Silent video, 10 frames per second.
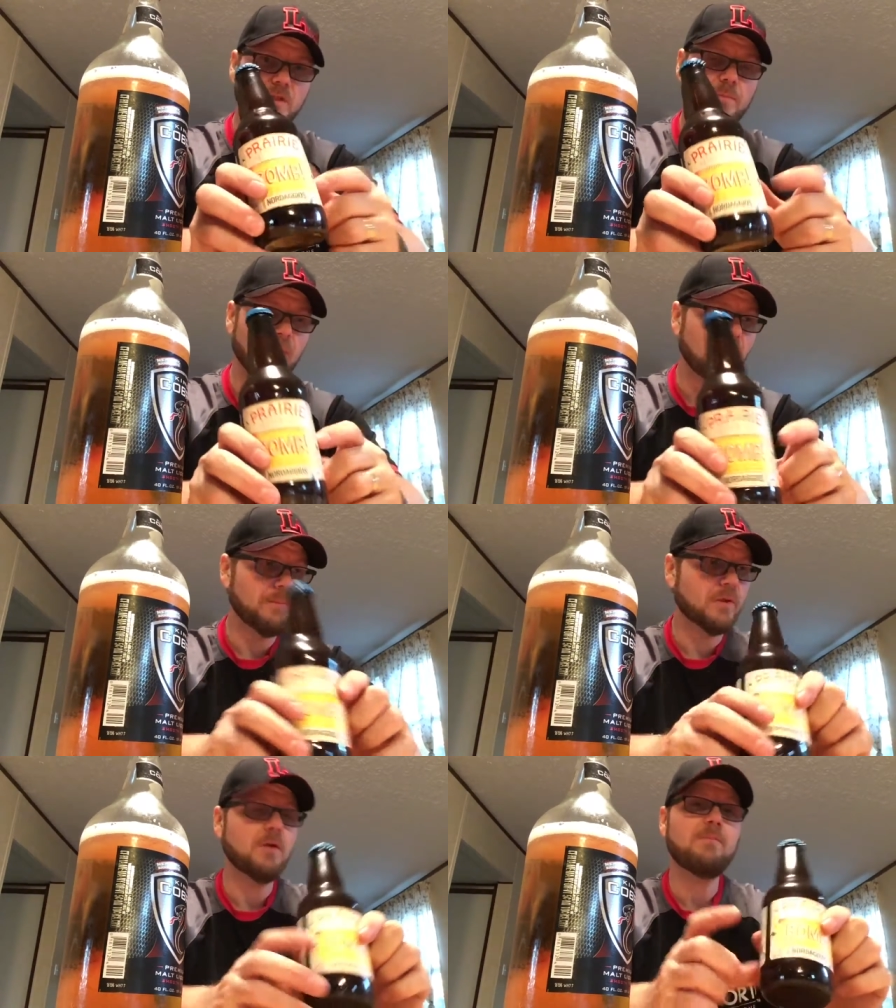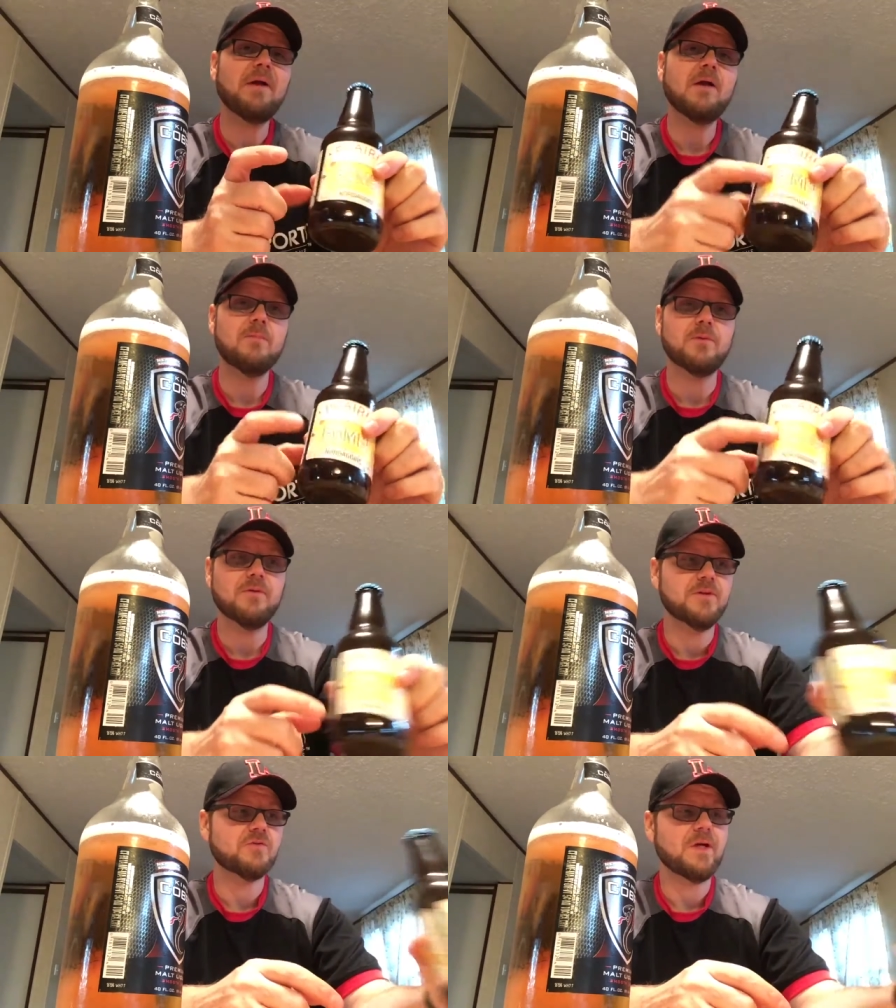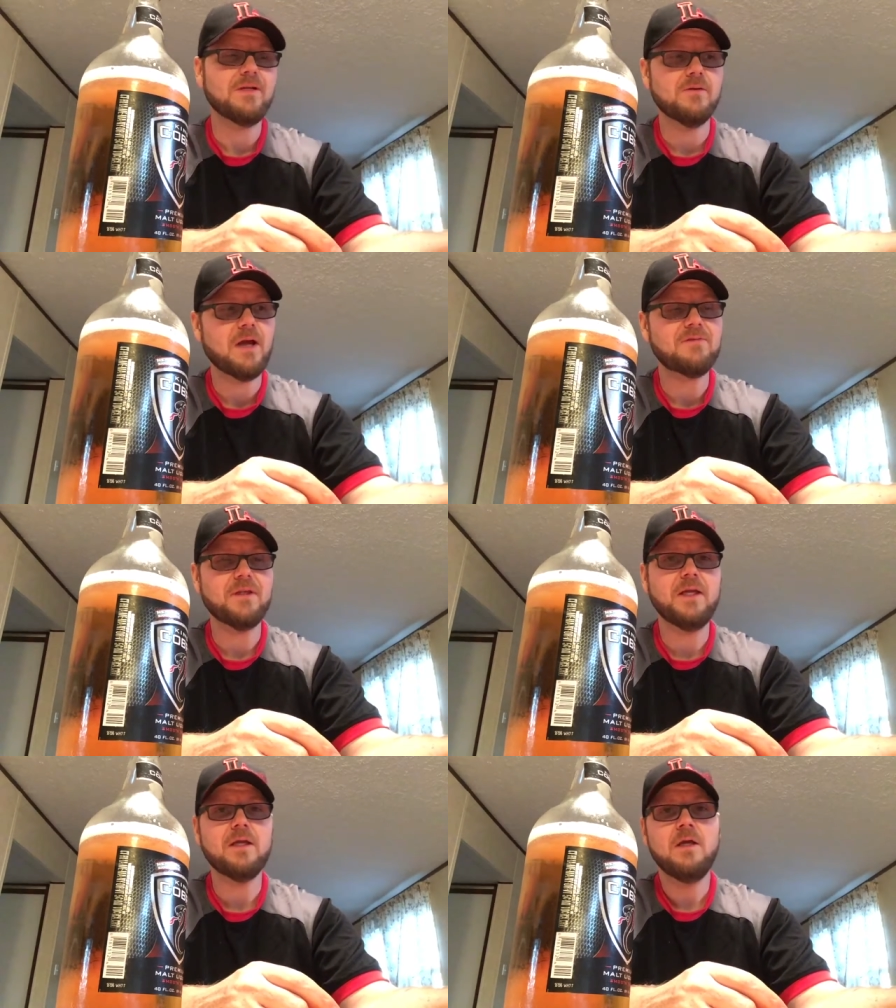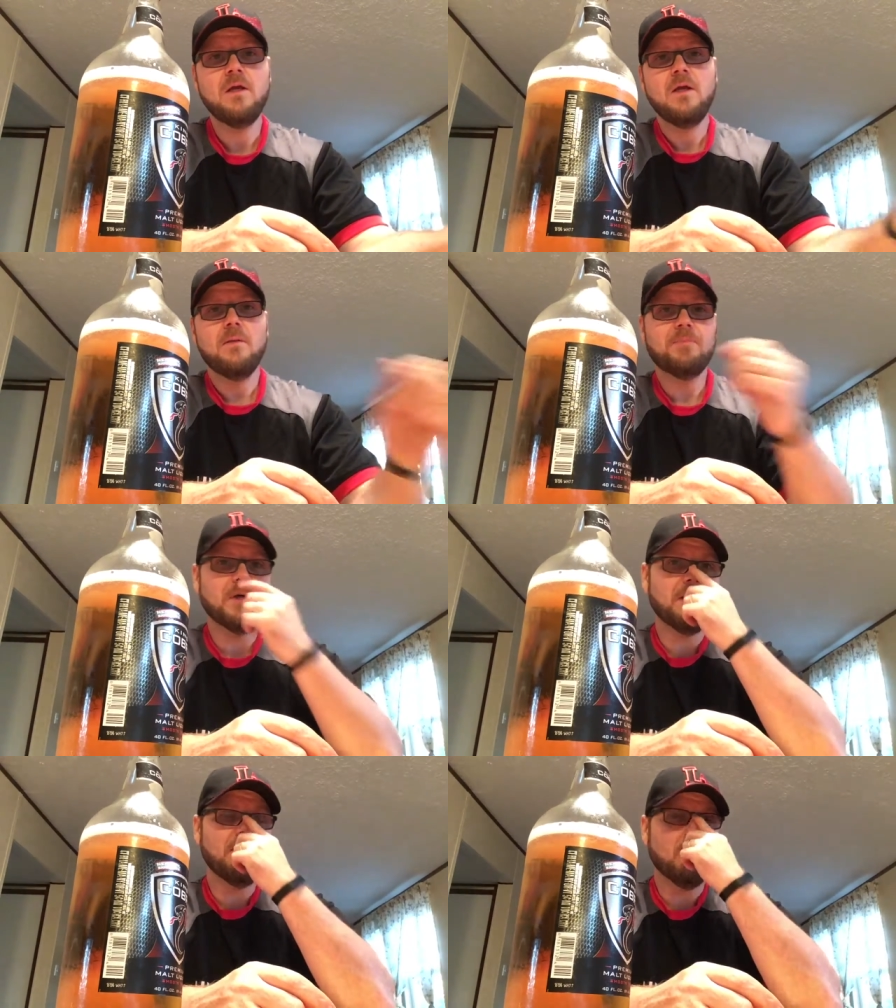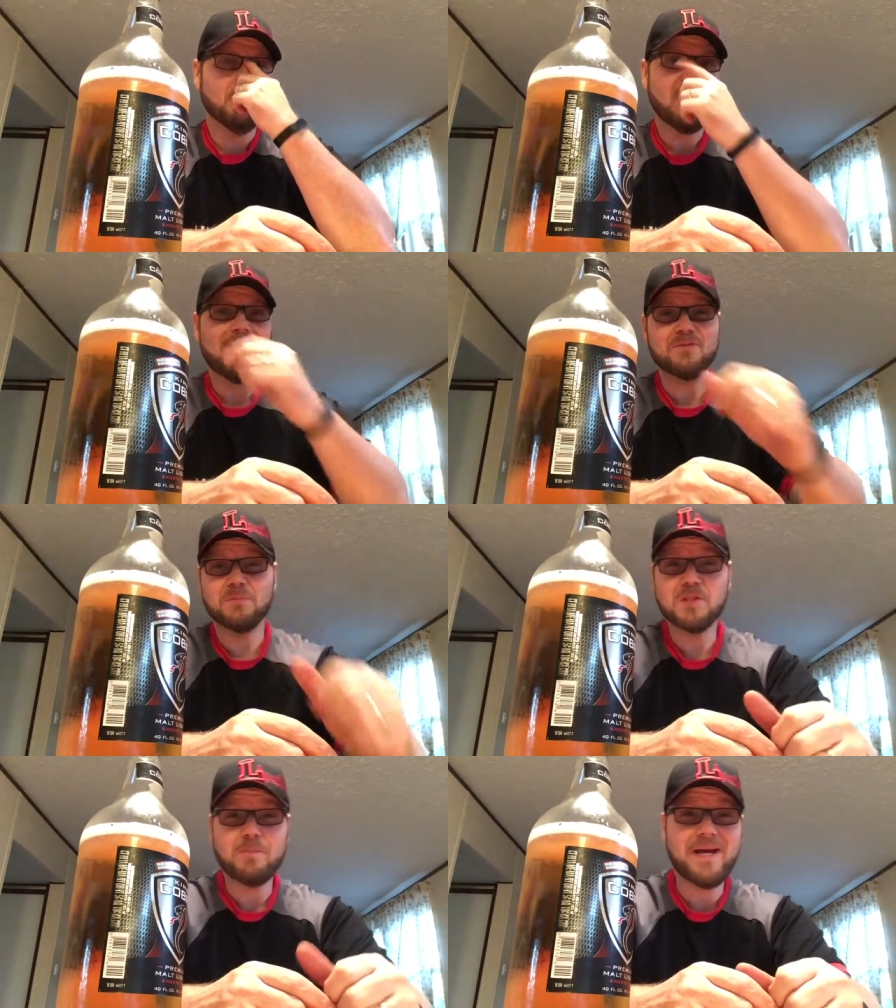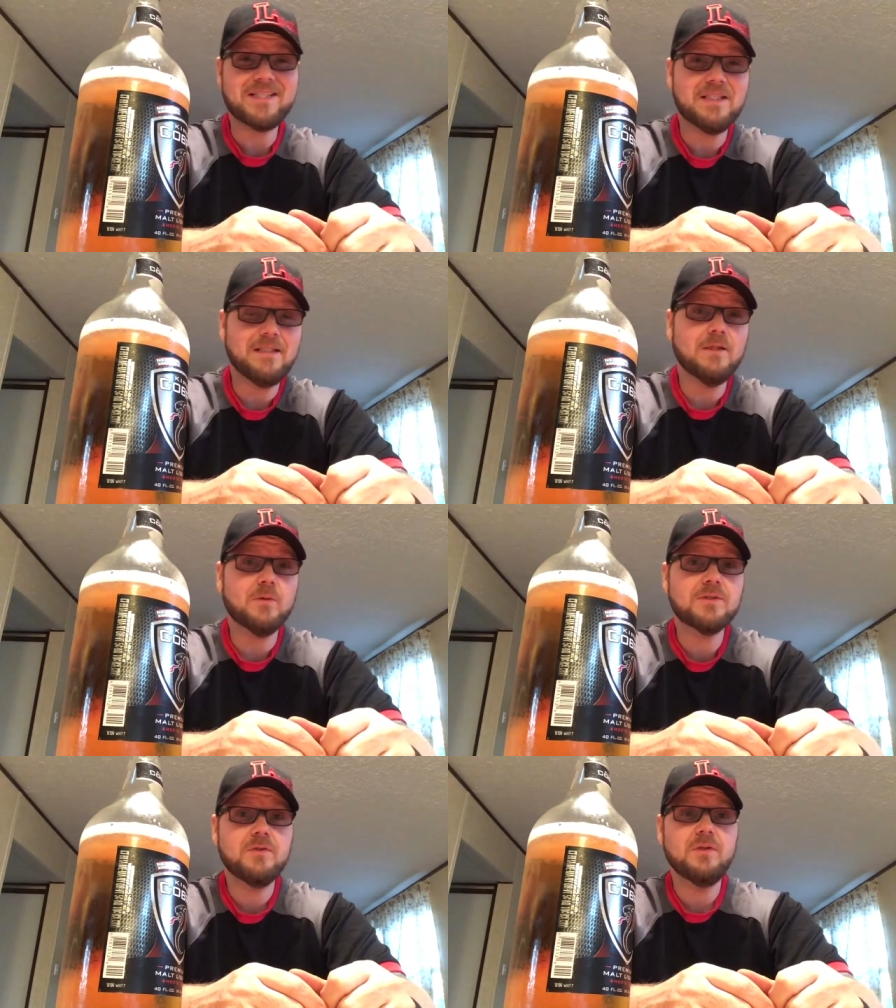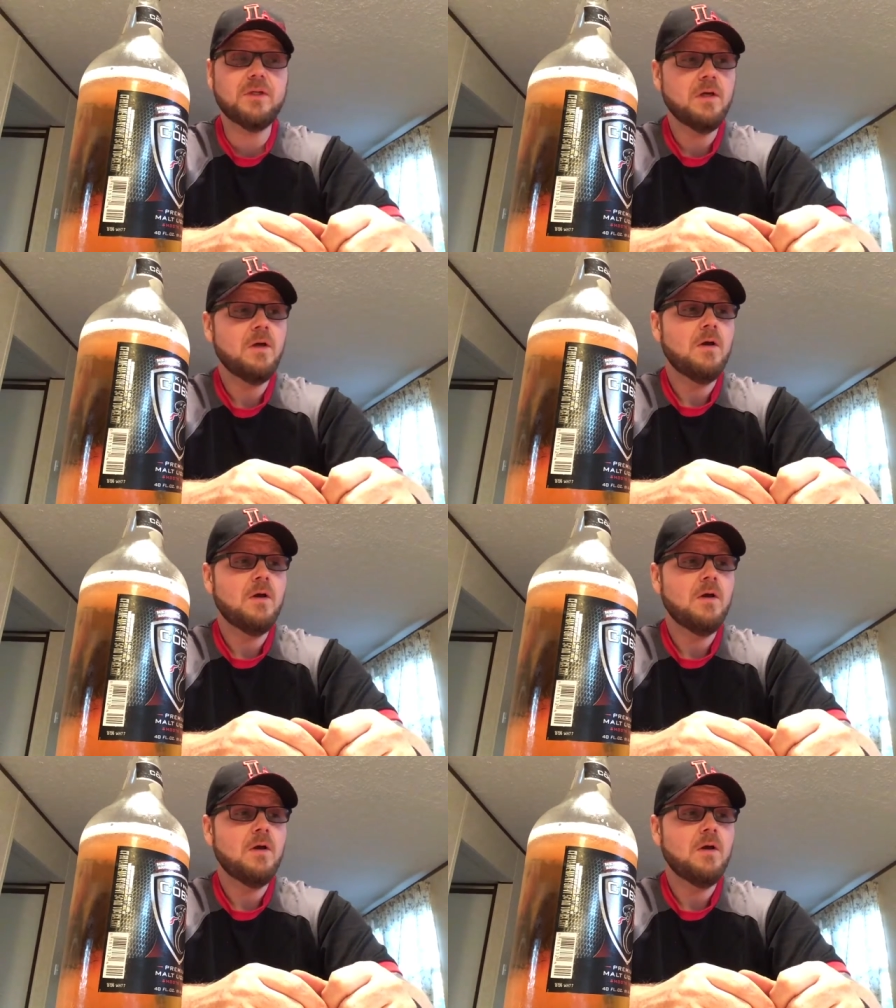comparable comparable to this right here, I think, but it will have some spicy notes to it.